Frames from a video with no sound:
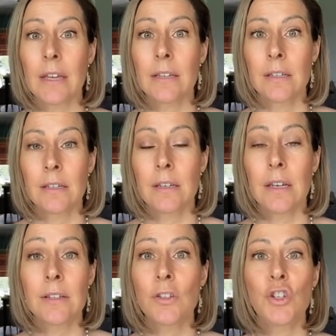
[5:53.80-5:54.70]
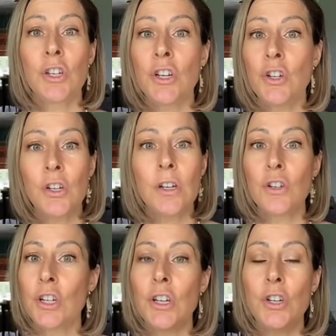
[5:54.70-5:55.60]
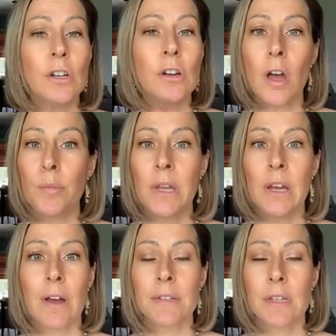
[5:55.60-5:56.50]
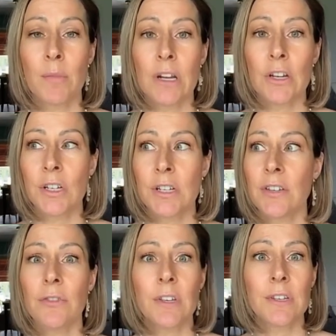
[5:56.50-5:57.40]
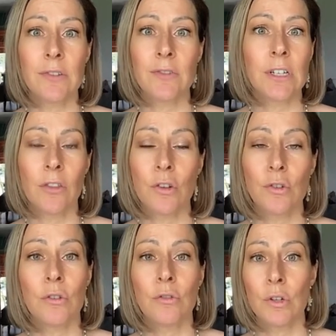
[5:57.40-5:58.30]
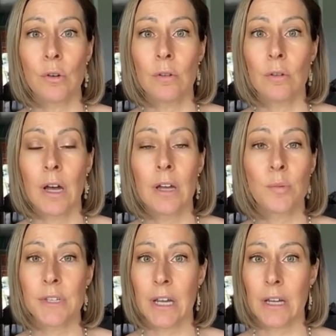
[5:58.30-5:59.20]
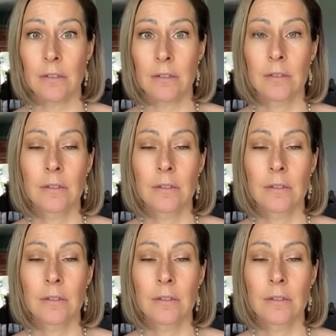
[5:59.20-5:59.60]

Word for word: Yeah. Yes, she should. She should not be around somebody she doesn't feel safe to tell the truth to. Hundred percent.